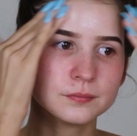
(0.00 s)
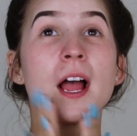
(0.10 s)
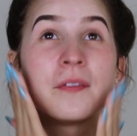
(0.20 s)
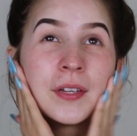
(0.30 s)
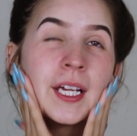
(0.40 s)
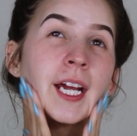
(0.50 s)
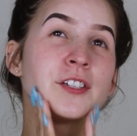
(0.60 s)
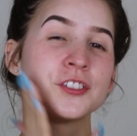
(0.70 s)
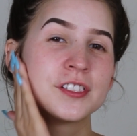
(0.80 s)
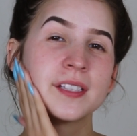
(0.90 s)
I feel like I
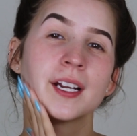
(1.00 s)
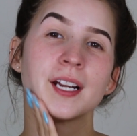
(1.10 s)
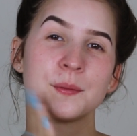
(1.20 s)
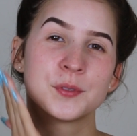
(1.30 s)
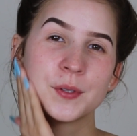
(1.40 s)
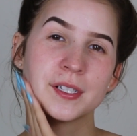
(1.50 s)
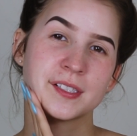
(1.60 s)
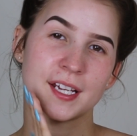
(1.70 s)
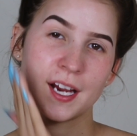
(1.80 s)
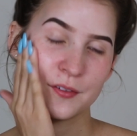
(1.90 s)
should set it up to where it's
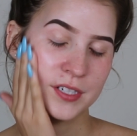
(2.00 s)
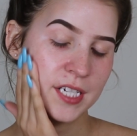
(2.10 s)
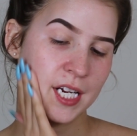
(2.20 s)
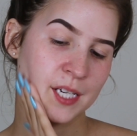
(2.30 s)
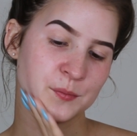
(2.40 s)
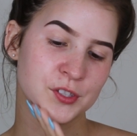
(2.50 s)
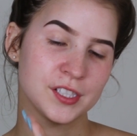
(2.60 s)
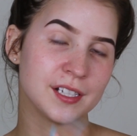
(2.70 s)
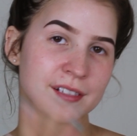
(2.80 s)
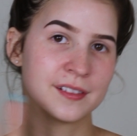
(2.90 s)
like every time
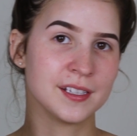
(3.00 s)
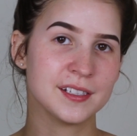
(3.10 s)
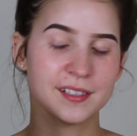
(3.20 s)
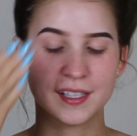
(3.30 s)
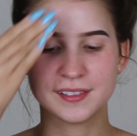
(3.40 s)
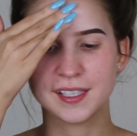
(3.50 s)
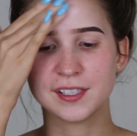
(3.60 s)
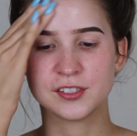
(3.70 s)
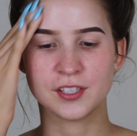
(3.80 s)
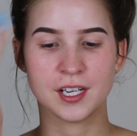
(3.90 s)
she does this, I take
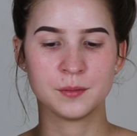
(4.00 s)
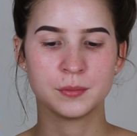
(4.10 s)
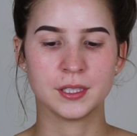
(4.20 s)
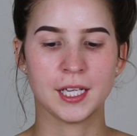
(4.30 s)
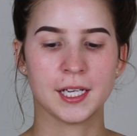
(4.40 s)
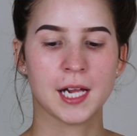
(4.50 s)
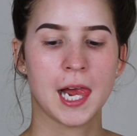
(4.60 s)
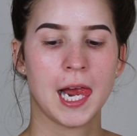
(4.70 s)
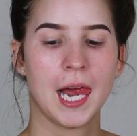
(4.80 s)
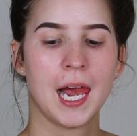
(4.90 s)
a shot, but like
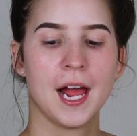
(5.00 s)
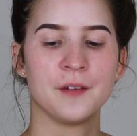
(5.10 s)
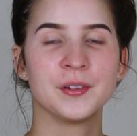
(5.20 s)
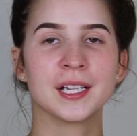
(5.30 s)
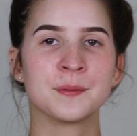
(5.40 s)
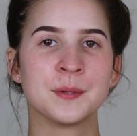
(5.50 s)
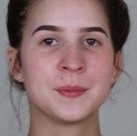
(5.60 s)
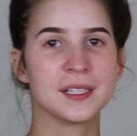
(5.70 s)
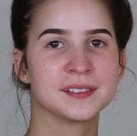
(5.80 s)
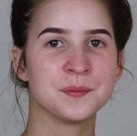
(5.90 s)
I feel like I'm gonna
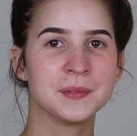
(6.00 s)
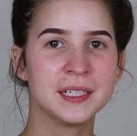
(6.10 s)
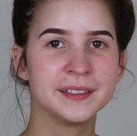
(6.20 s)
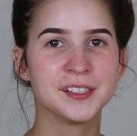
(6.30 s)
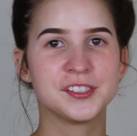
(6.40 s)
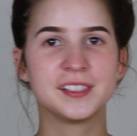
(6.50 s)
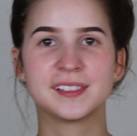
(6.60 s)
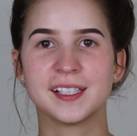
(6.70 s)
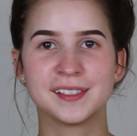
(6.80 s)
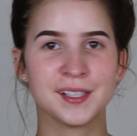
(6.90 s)
pick something that she
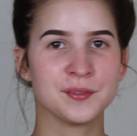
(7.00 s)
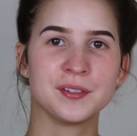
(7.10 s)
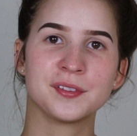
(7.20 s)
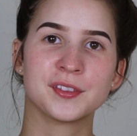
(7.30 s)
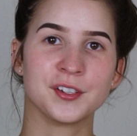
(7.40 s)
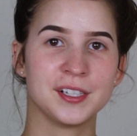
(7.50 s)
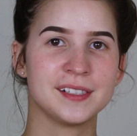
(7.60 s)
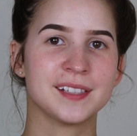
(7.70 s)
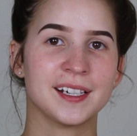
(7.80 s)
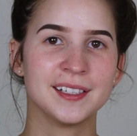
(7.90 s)
says every 30
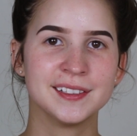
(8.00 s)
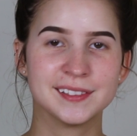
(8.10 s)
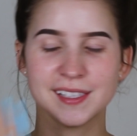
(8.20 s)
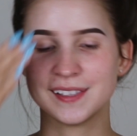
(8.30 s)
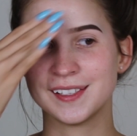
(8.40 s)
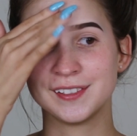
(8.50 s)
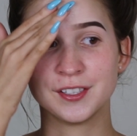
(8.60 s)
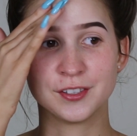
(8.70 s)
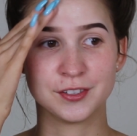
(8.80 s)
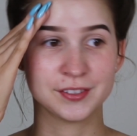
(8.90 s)
seconds, and then
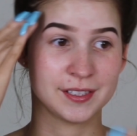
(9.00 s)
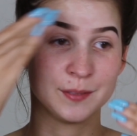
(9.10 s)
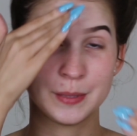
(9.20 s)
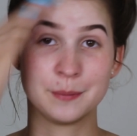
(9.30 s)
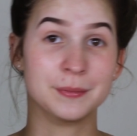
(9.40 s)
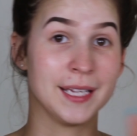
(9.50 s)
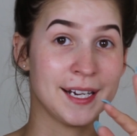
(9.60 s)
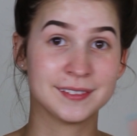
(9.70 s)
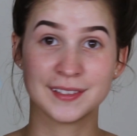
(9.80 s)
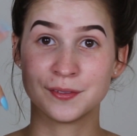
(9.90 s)
your girl's gonna be
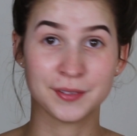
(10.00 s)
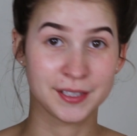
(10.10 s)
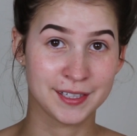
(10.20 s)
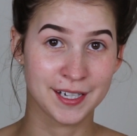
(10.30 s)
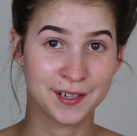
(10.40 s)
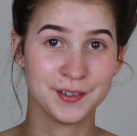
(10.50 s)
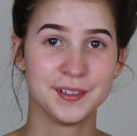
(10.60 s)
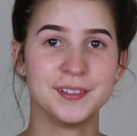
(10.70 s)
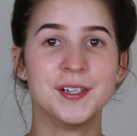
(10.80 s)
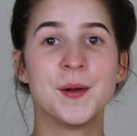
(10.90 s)
blacked the fuck out
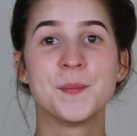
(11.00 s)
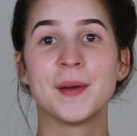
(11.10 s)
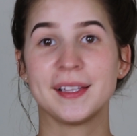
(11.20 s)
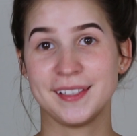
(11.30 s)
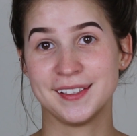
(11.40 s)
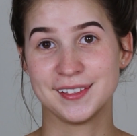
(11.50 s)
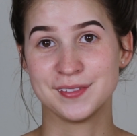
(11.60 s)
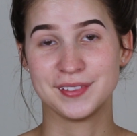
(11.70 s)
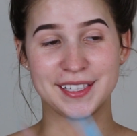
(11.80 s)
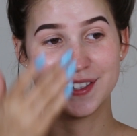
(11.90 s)
by the end of the
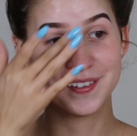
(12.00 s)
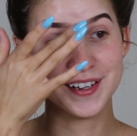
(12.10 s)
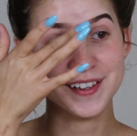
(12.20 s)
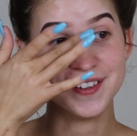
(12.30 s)
video.